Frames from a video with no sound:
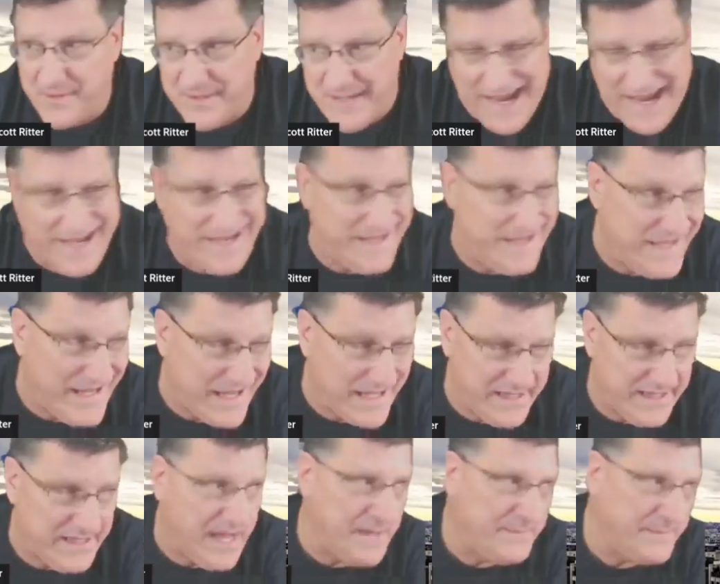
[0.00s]
tying in
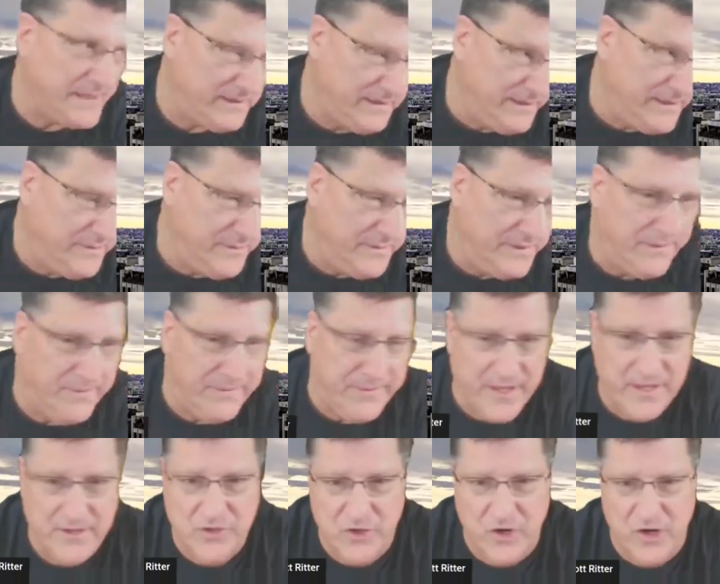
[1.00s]
economically with
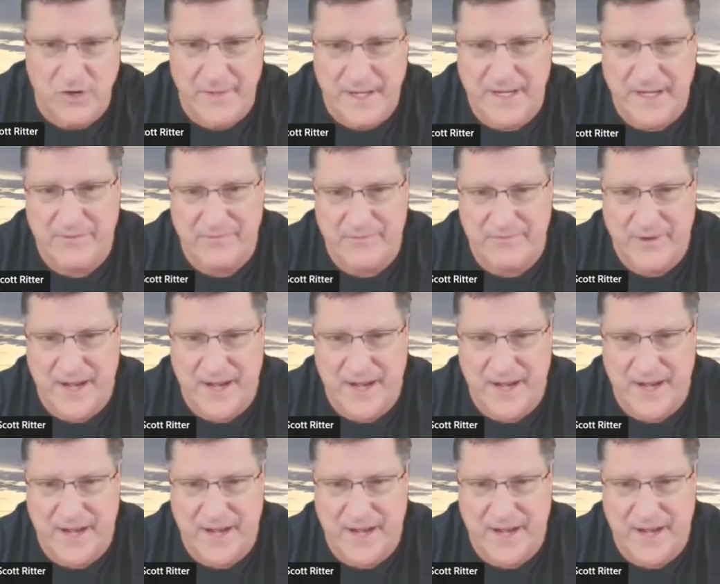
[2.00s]
Germany and